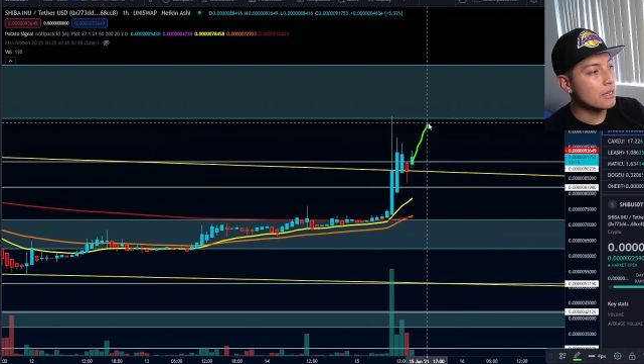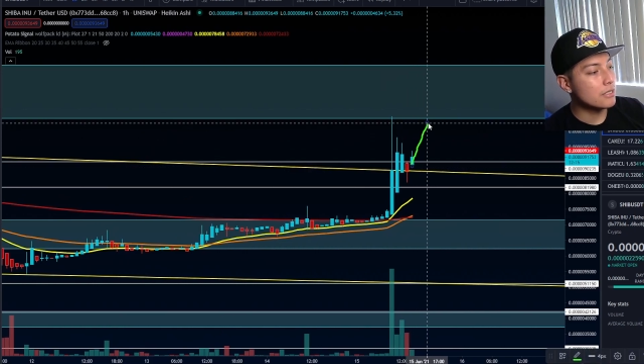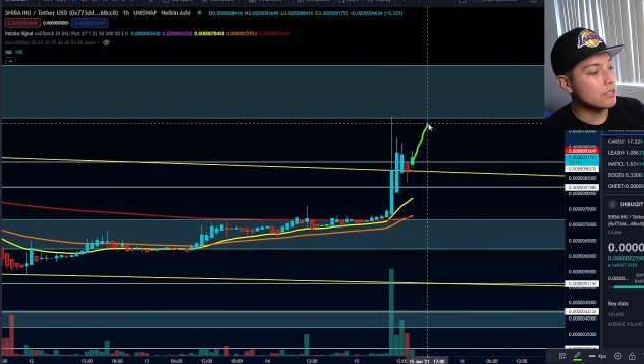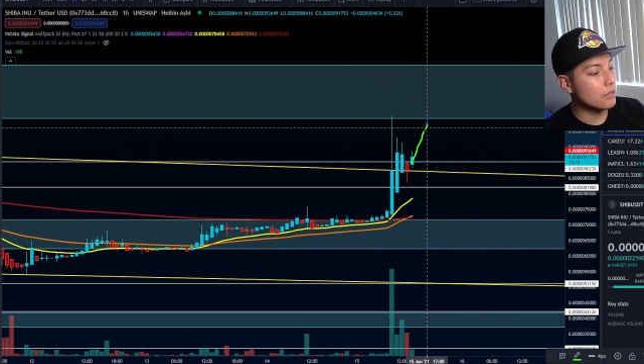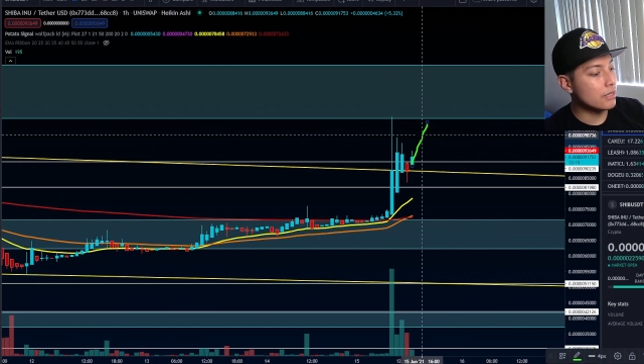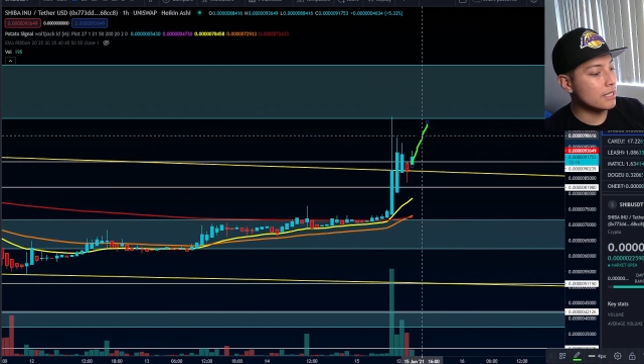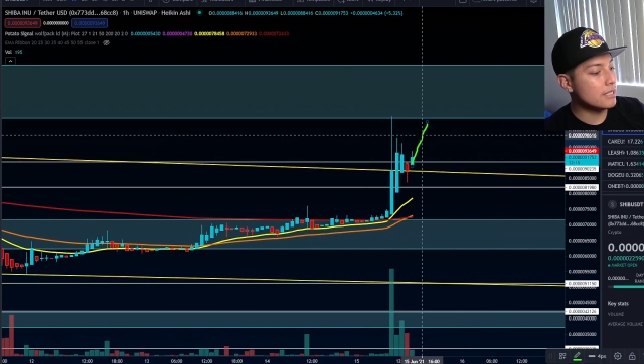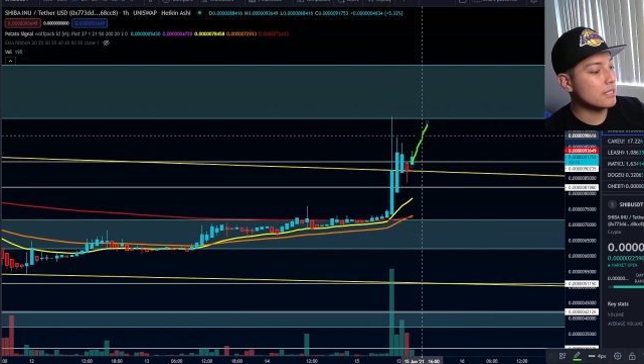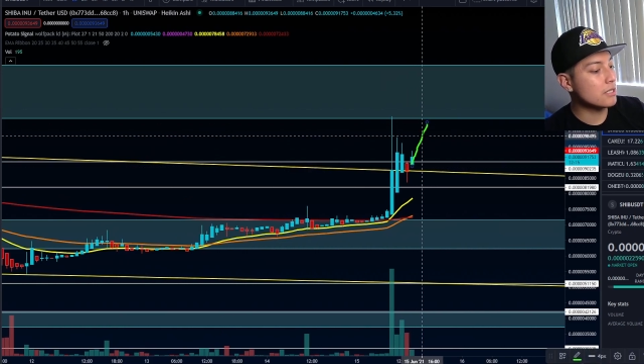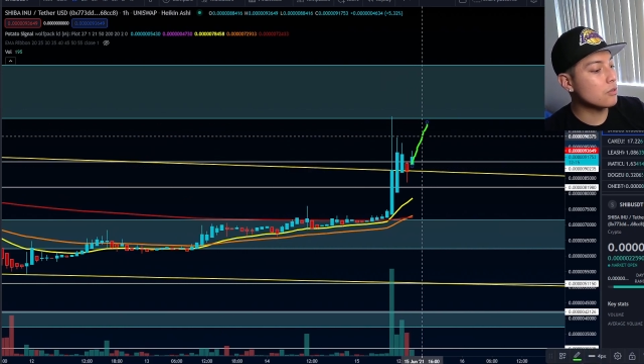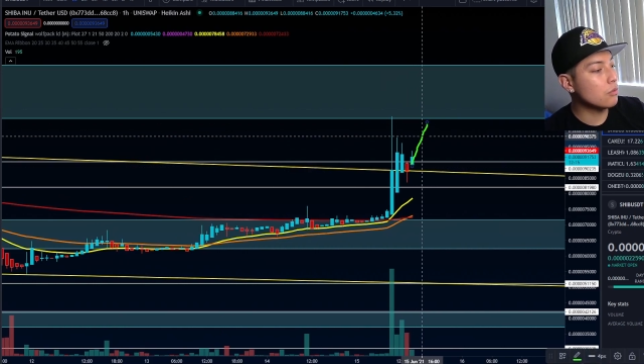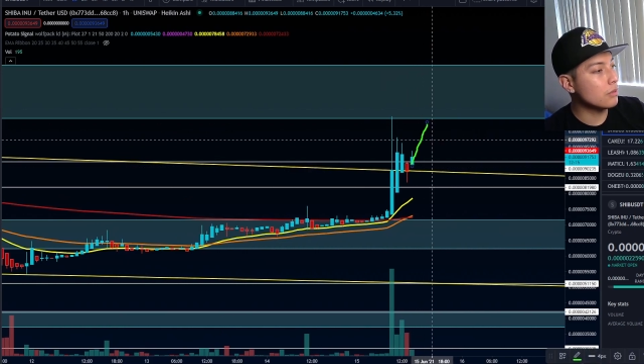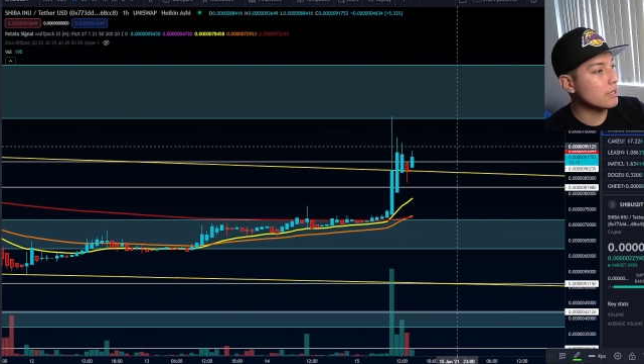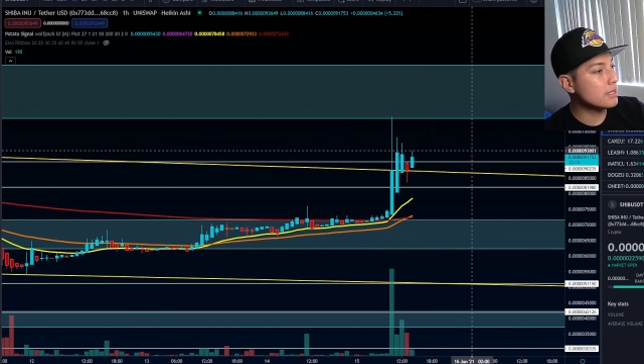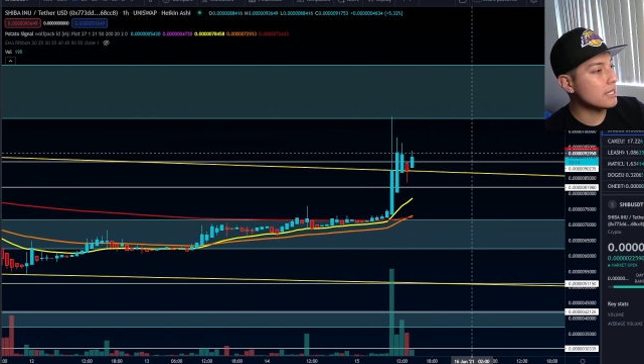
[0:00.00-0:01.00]
So this is
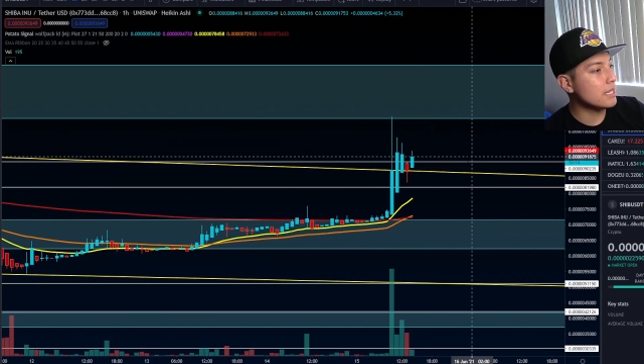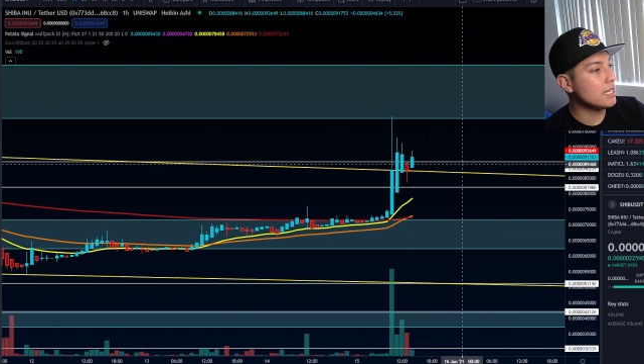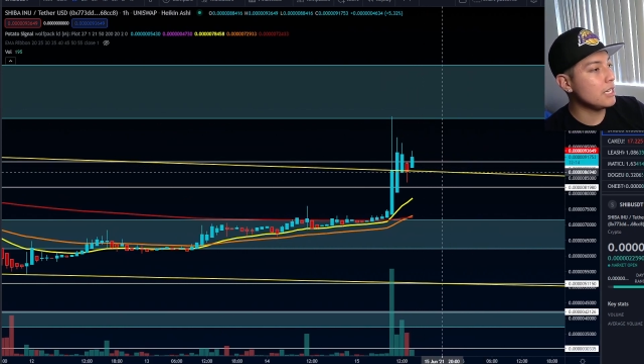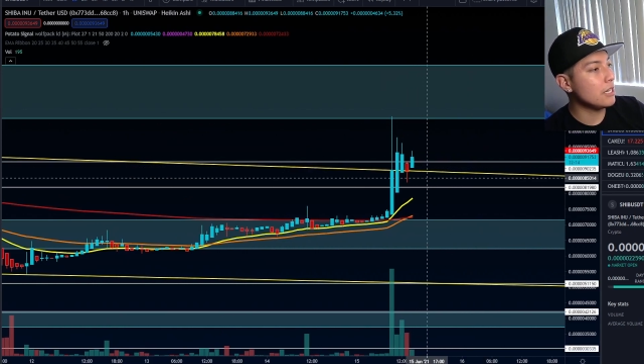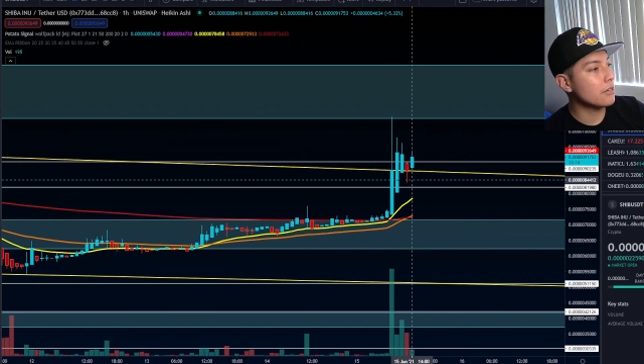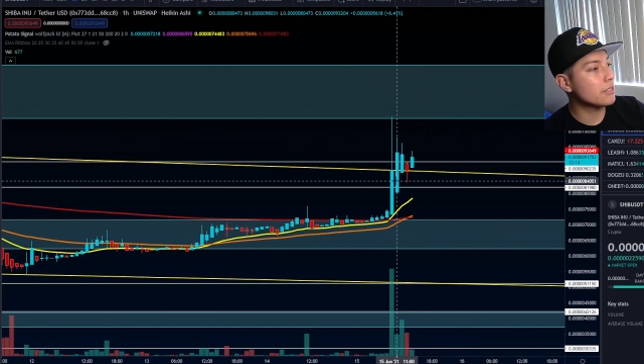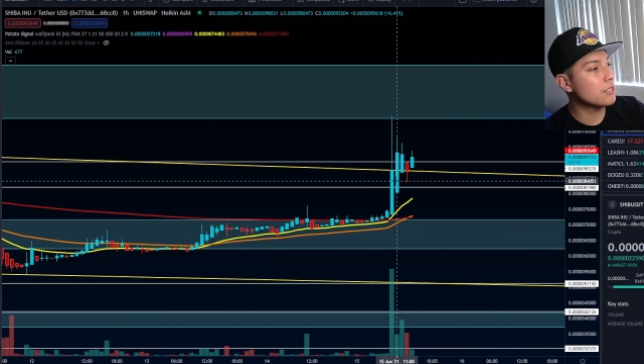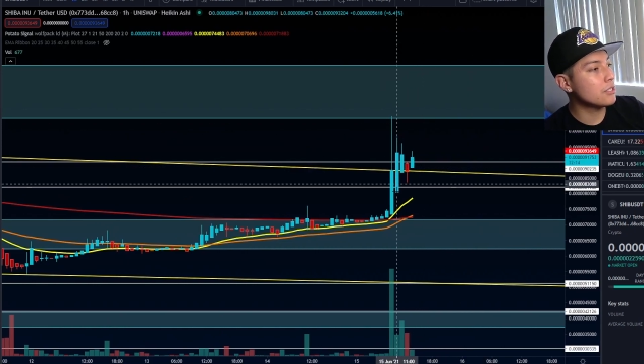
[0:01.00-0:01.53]
cool to see here